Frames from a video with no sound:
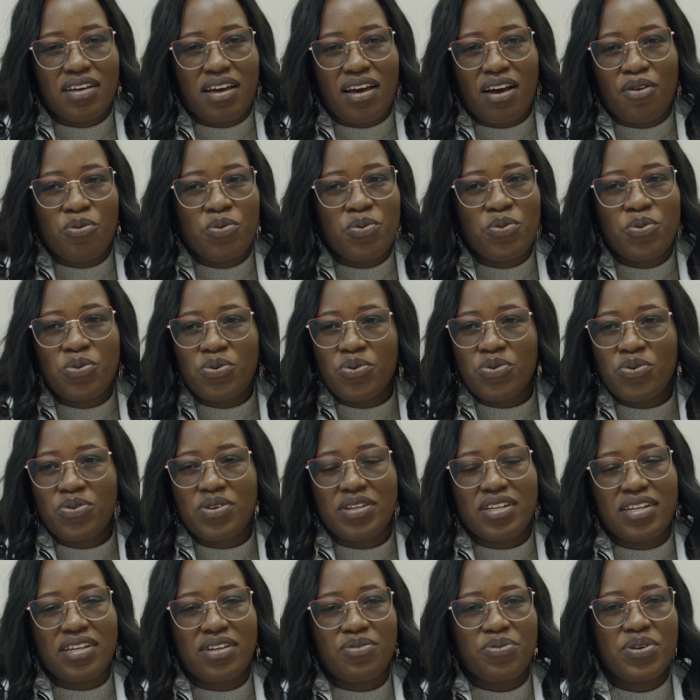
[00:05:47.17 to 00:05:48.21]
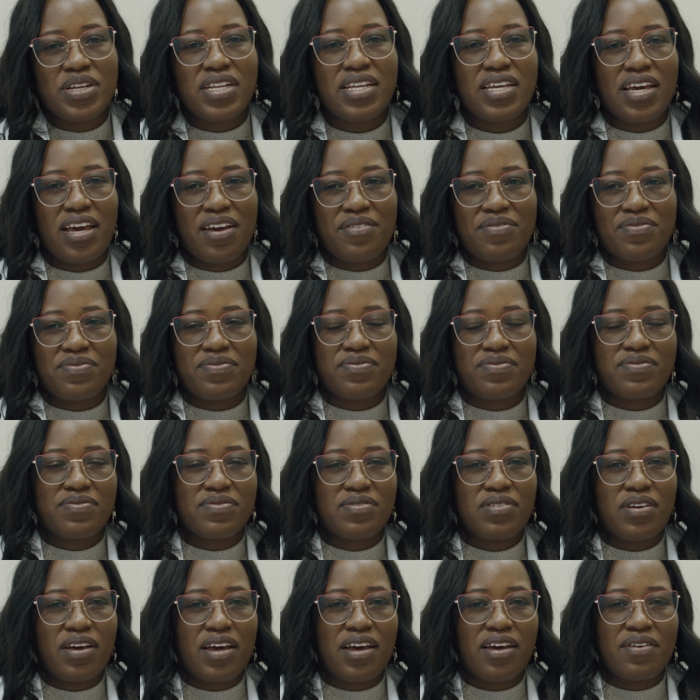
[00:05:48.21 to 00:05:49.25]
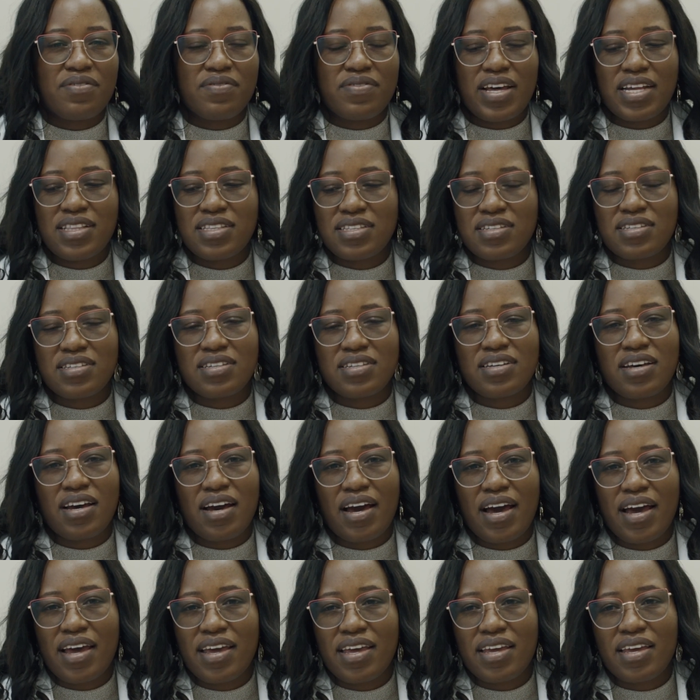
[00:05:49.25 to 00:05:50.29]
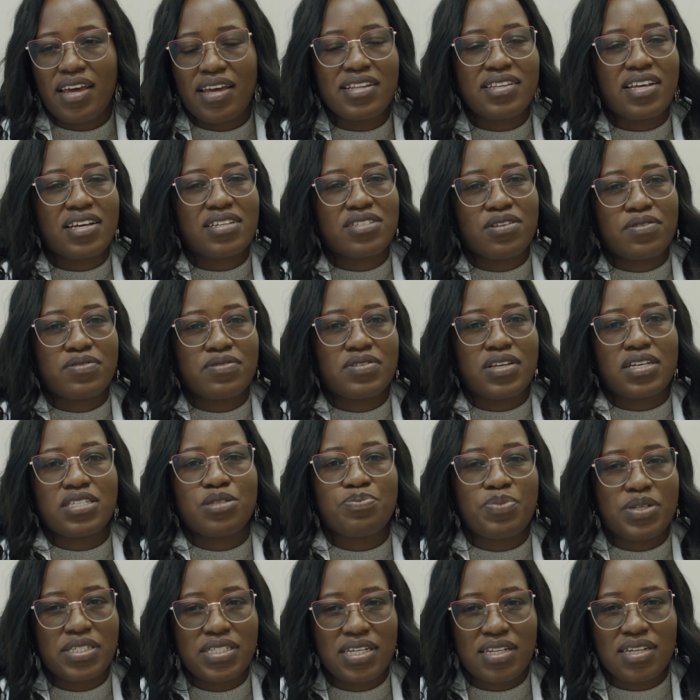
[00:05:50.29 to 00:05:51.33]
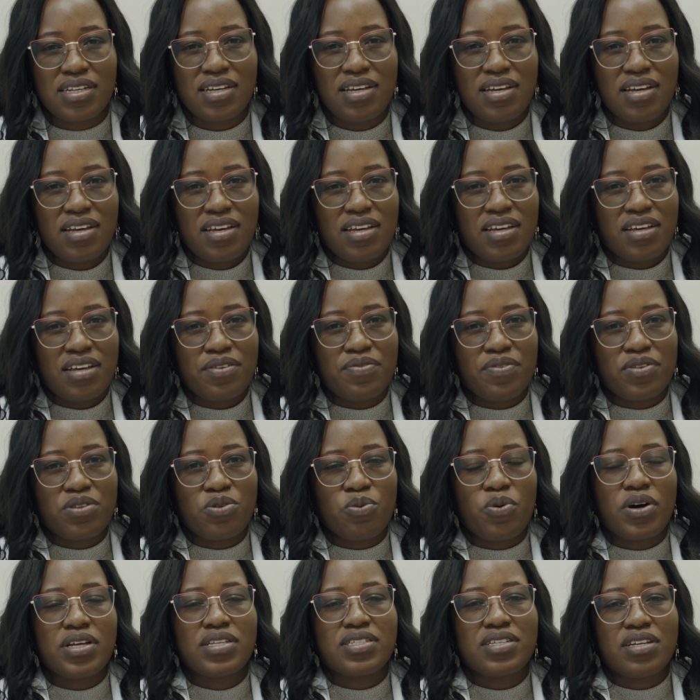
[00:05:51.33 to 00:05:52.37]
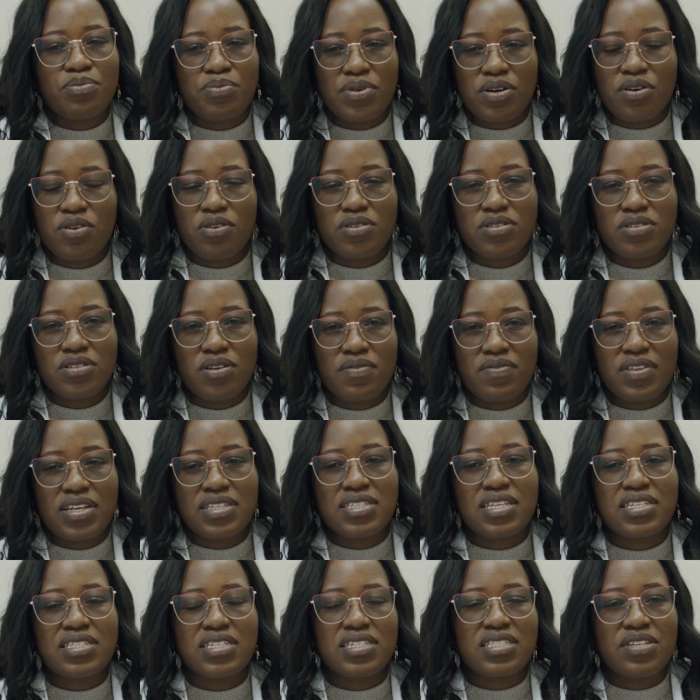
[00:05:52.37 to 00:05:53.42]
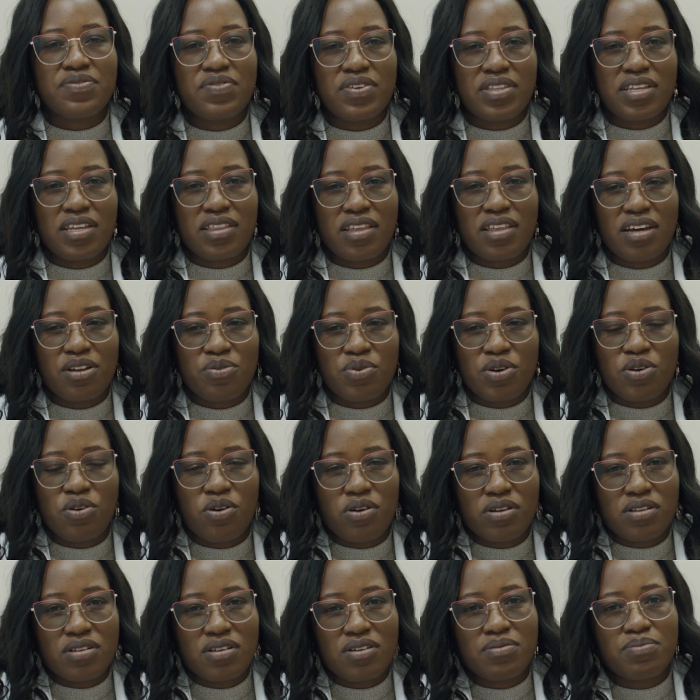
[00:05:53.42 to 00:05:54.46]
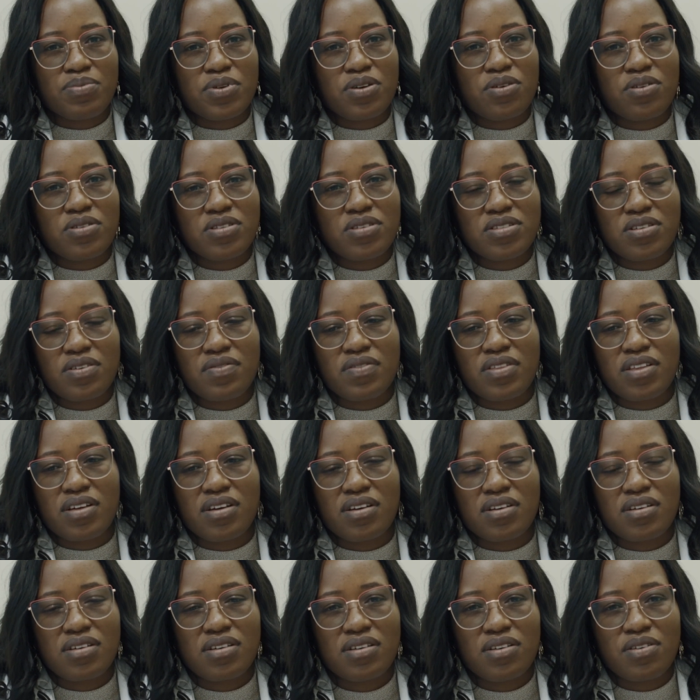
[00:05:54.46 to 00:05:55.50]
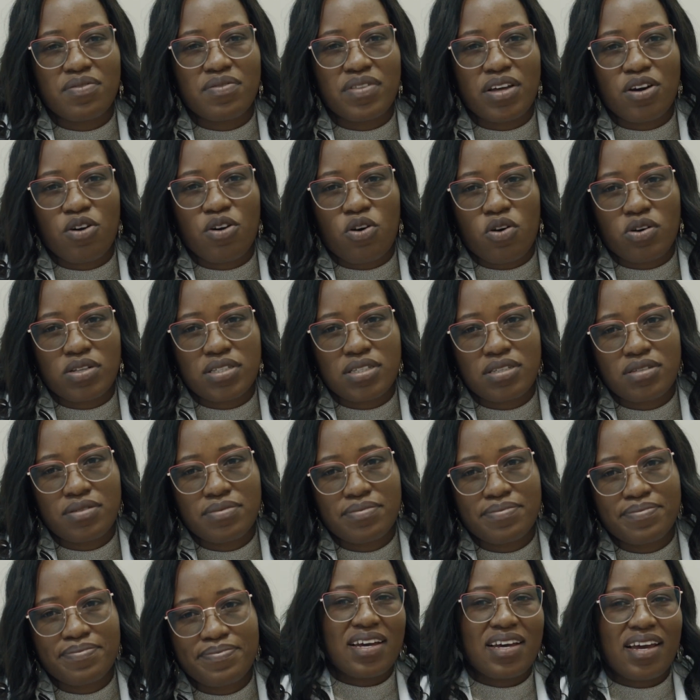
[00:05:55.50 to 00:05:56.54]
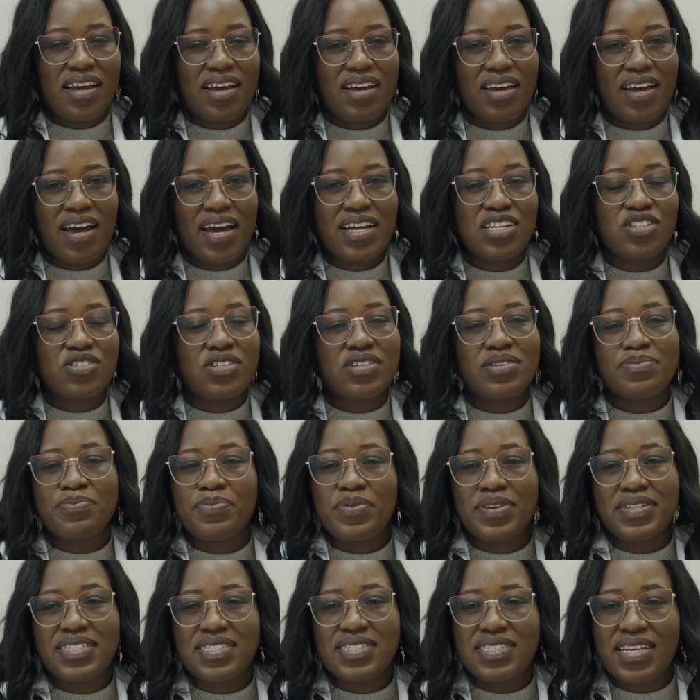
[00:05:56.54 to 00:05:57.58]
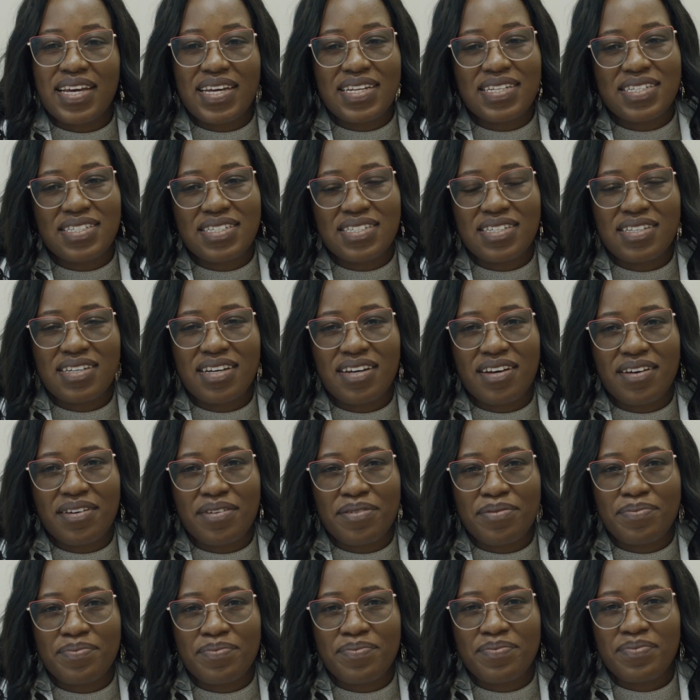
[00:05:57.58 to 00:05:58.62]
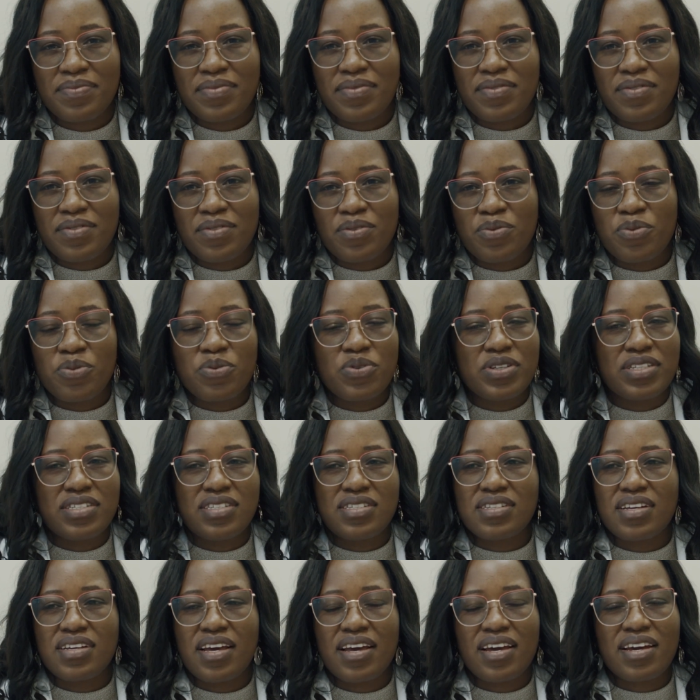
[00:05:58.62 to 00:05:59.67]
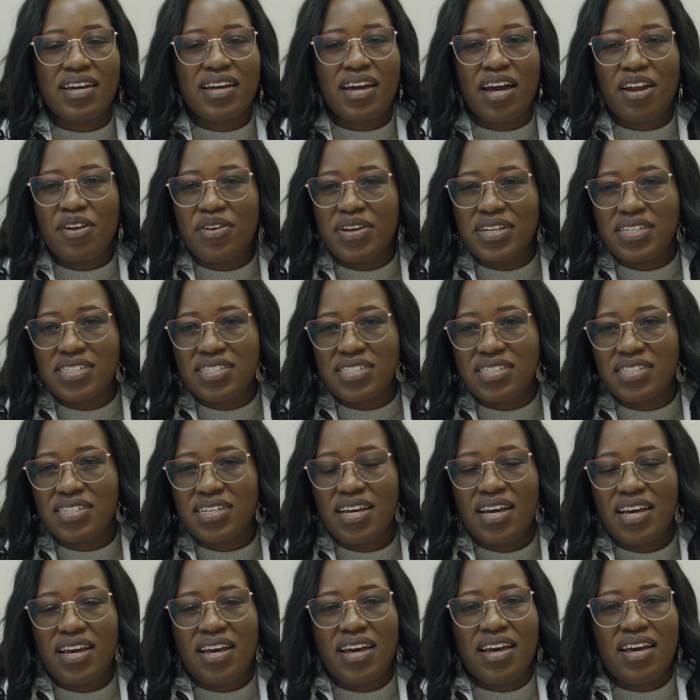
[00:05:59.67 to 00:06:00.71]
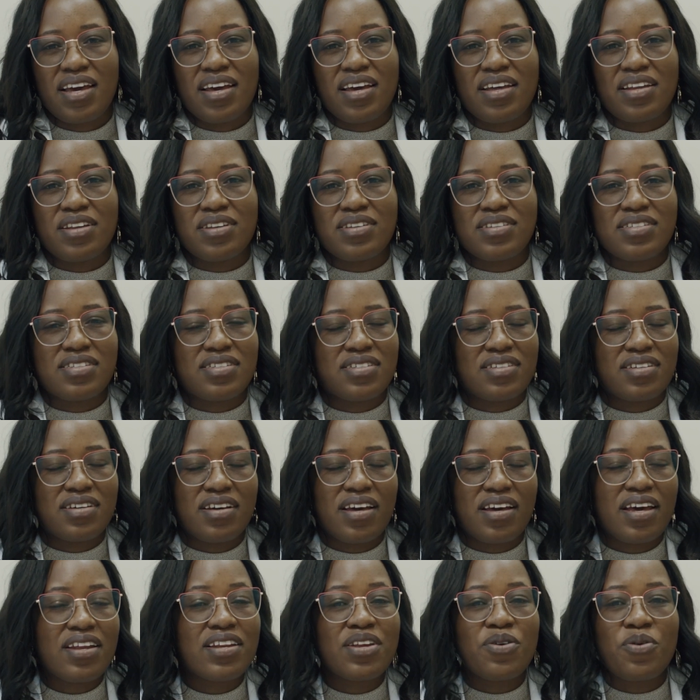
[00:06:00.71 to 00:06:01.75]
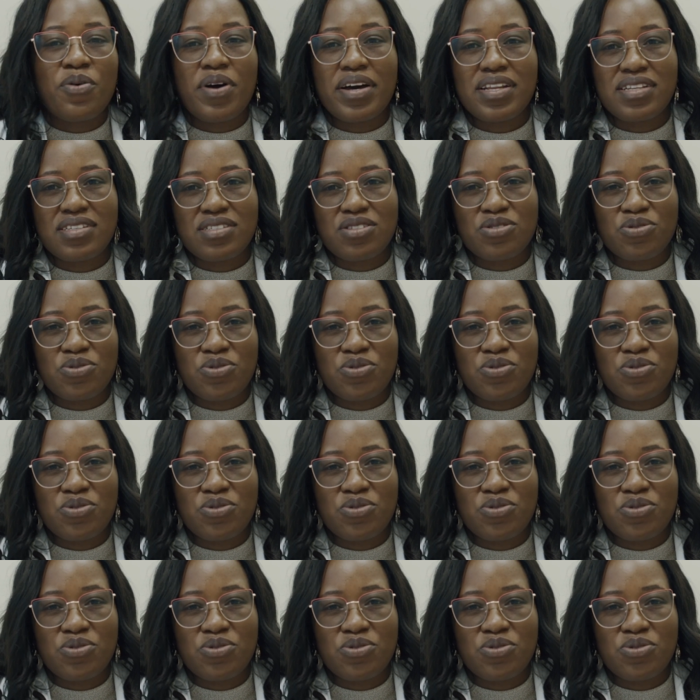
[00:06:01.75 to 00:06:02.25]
We wouldn't really have that high index of suspicion if it wasn't because of the sensitivity that we got because of the course. I 100% would encourage anyone to